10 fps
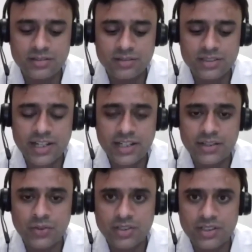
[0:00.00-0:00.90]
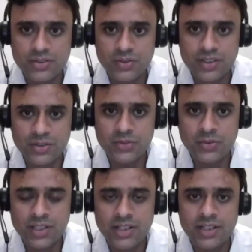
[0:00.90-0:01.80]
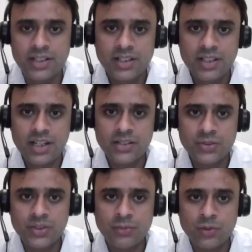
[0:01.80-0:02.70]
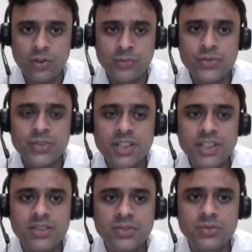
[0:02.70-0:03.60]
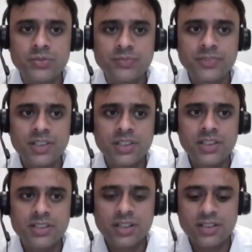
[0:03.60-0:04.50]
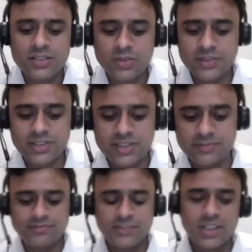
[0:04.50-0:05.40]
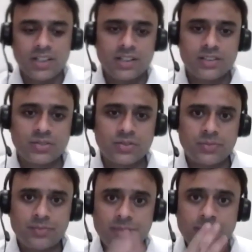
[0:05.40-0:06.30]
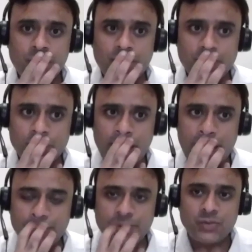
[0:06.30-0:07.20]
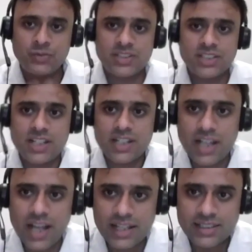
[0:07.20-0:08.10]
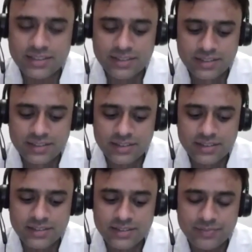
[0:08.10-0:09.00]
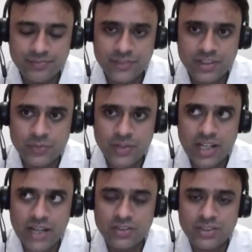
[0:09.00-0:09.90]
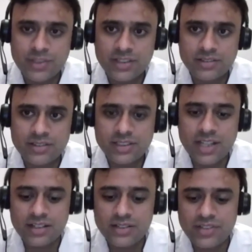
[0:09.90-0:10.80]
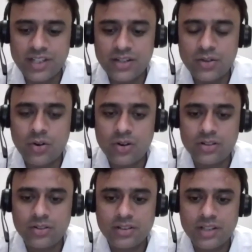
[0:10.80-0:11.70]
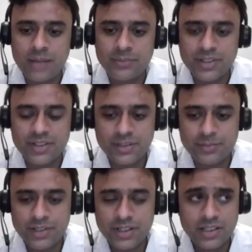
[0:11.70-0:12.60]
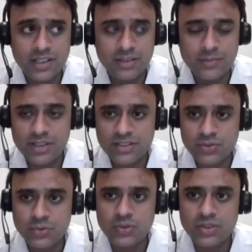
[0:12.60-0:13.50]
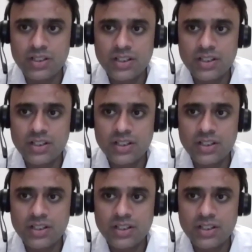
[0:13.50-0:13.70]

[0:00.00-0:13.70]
slightly naughty. So I used to get more opportunities to chant Swami's name. So once what happened was that while I was in my third standard, we had gone on a camping trip taken by a school